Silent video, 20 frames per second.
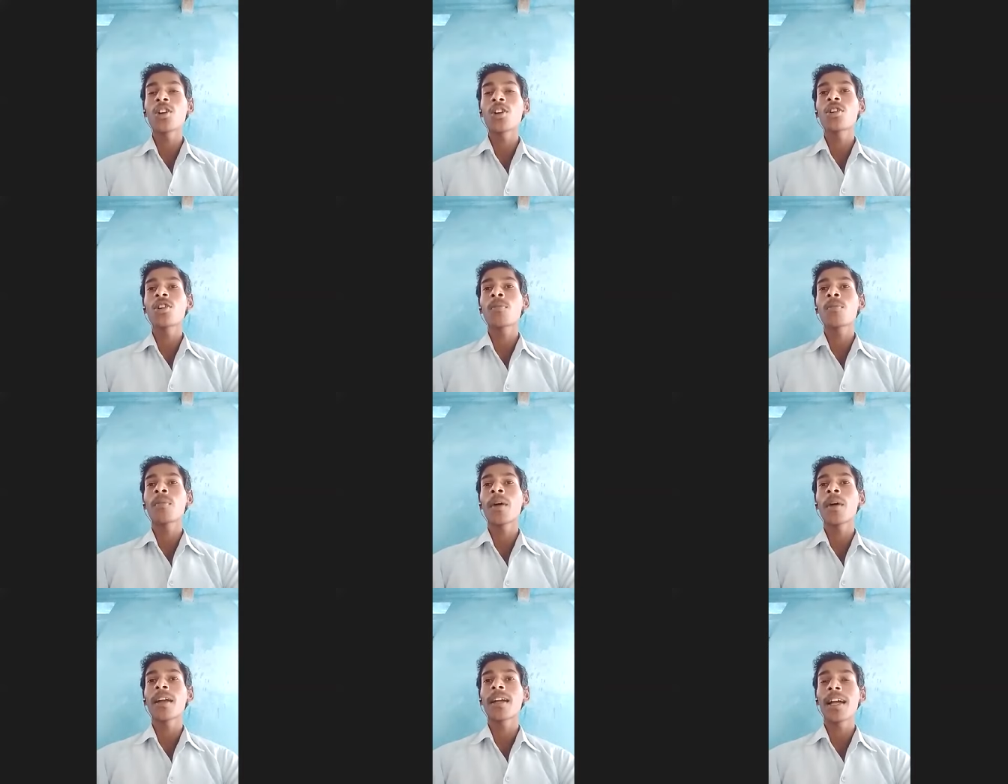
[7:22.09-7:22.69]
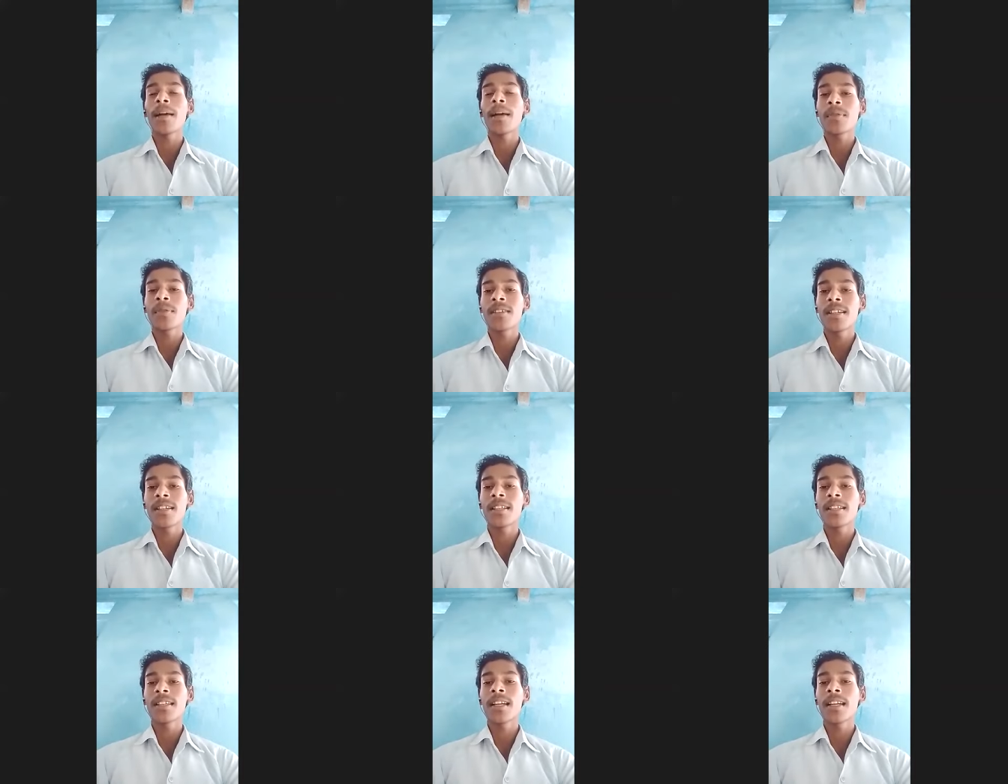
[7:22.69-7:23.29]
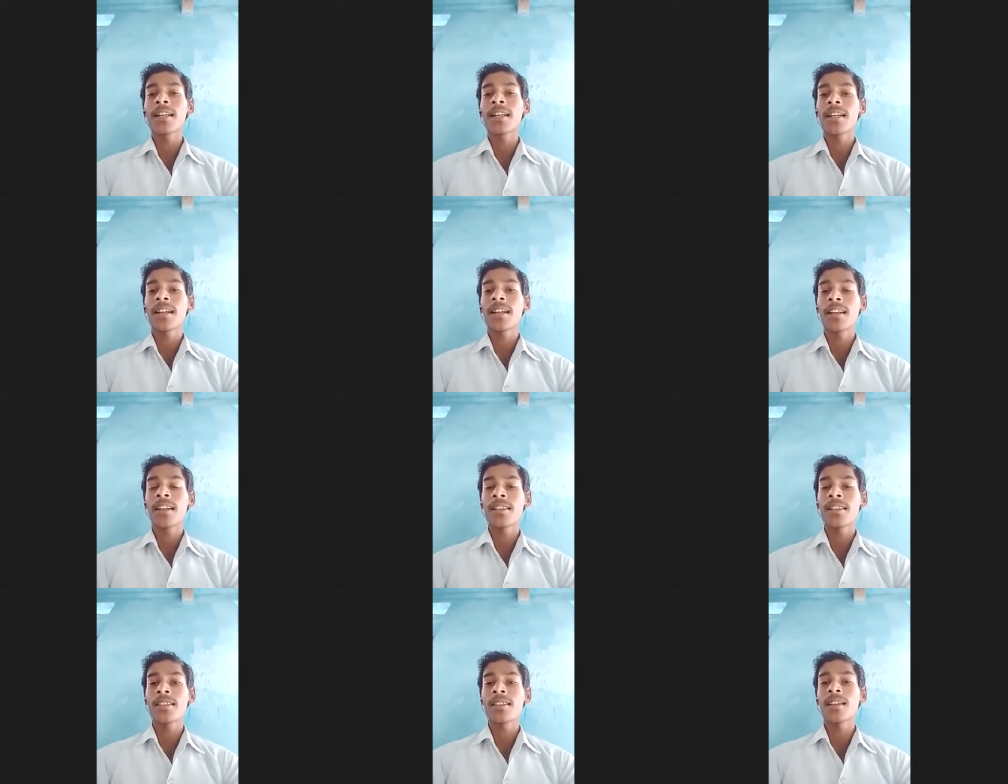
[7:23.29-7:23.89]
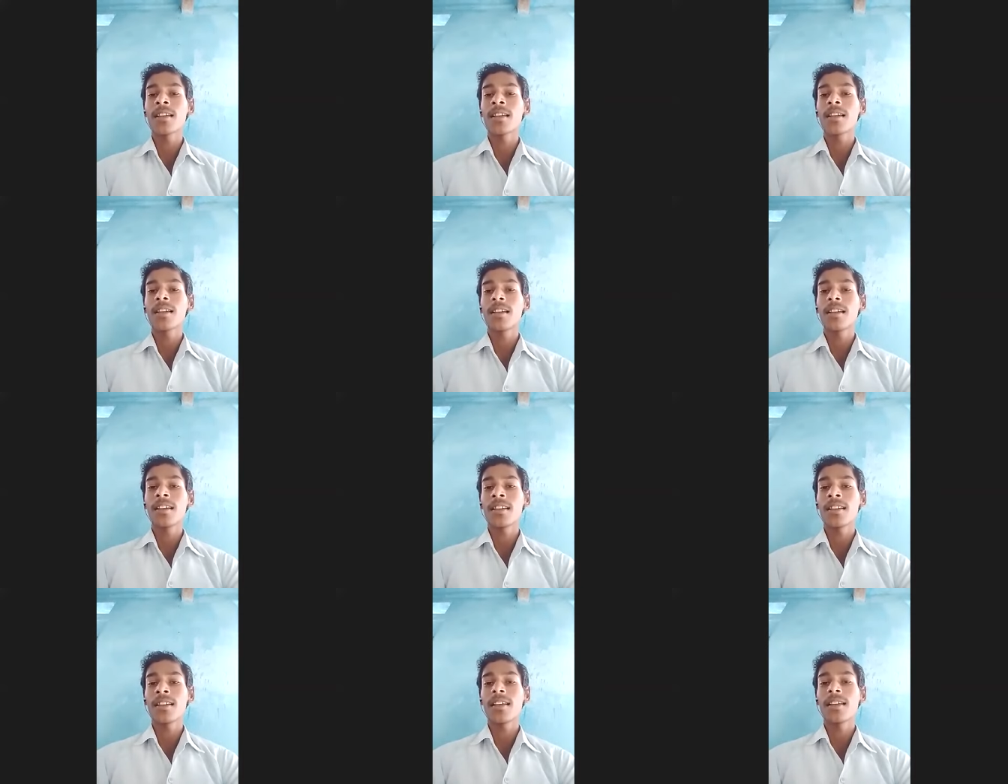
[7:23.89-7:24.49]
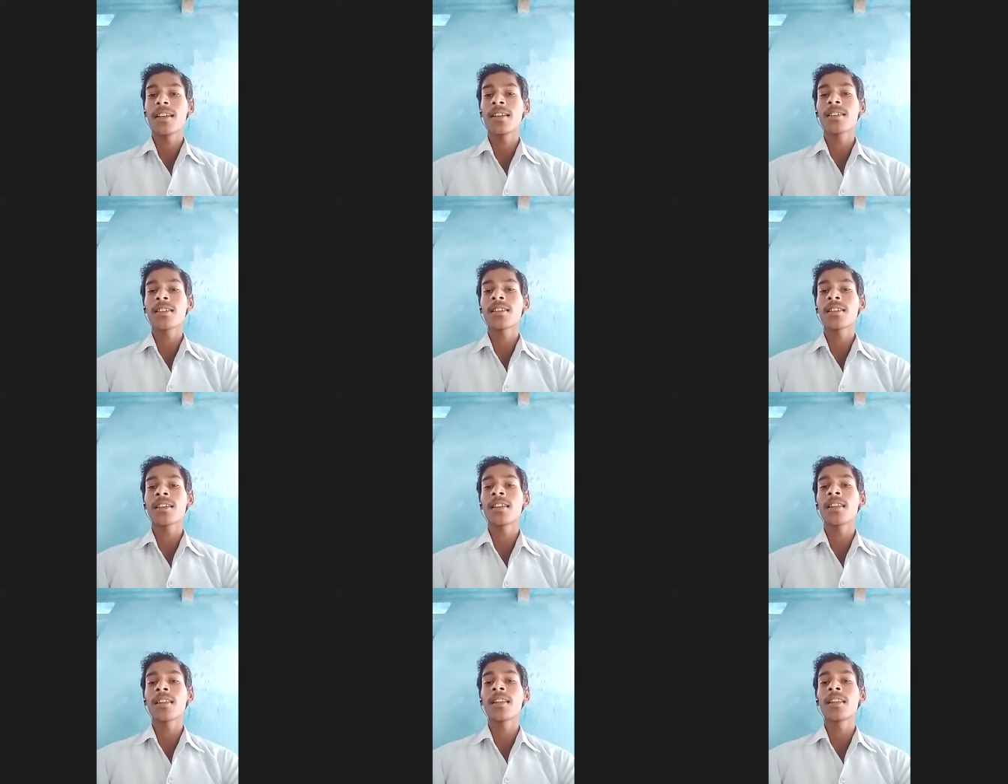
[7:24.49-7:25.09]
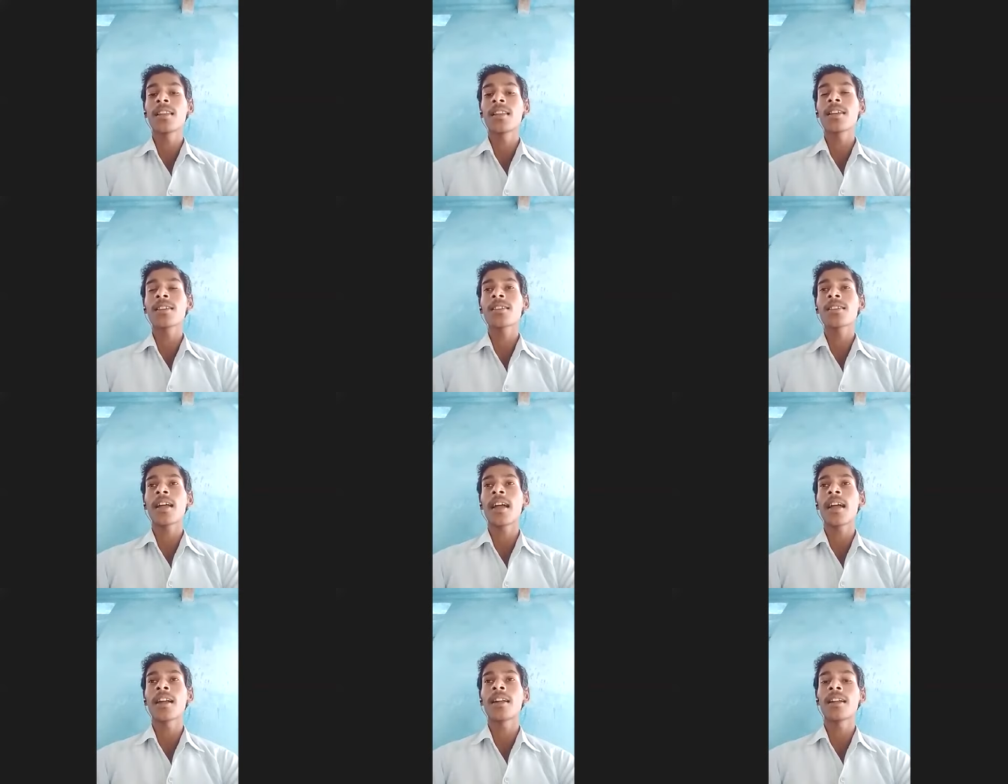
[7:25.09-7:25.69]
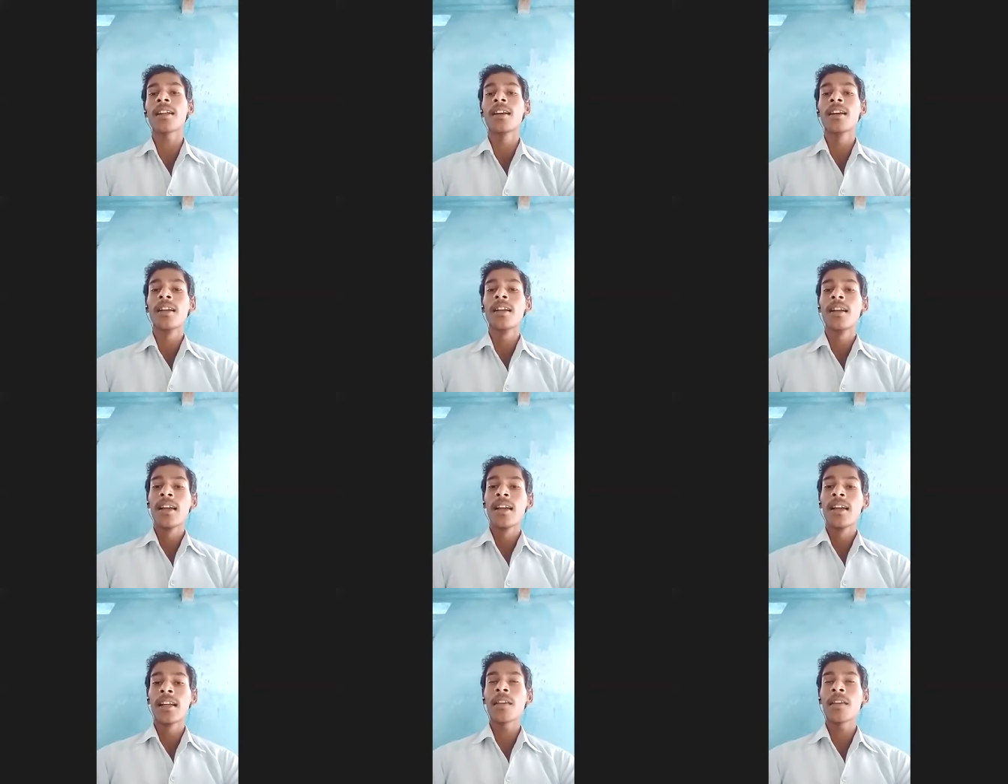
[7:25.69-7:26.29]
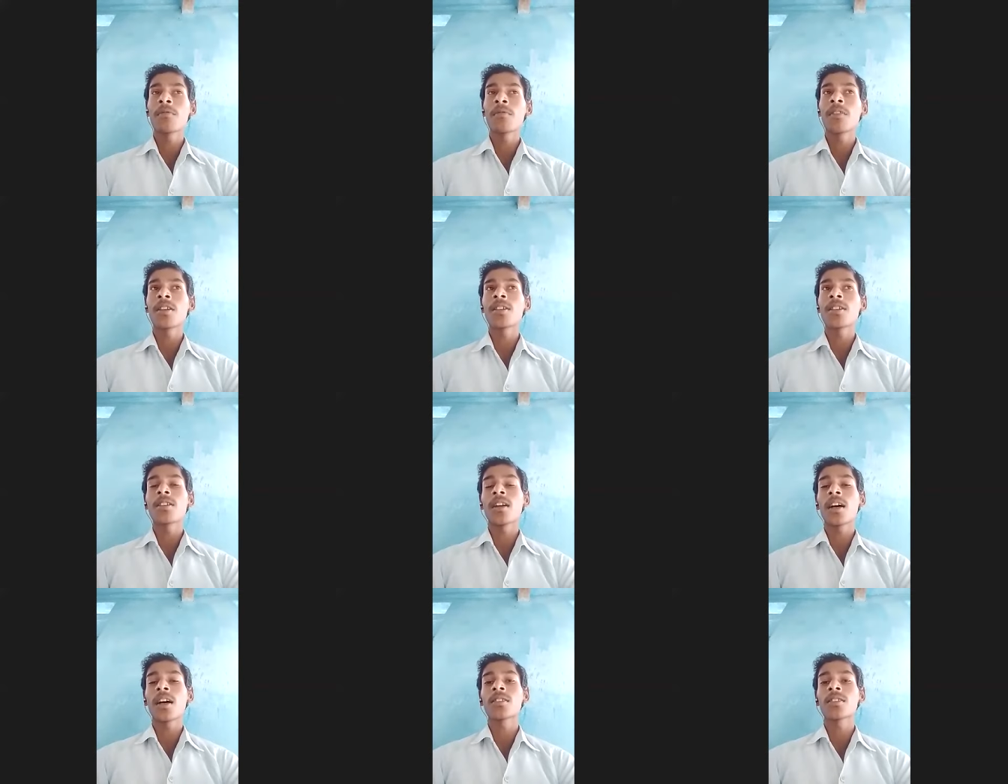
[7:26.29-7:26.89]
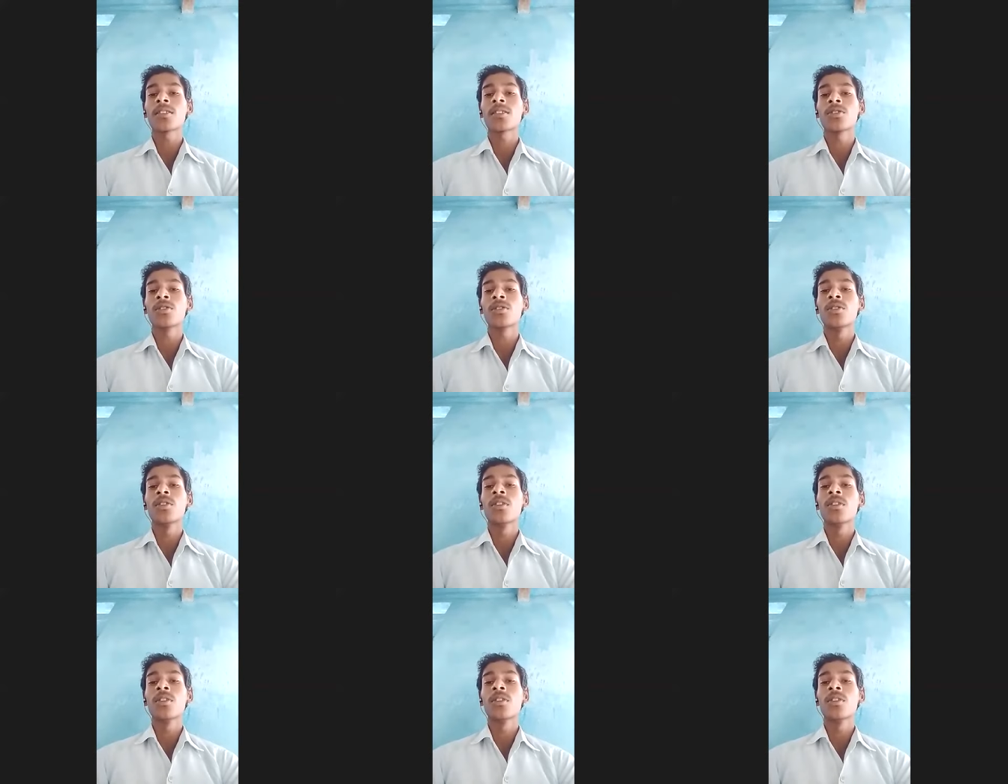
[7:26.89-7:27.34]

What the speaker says: of my capacity and tendency, he seen this and give this task to.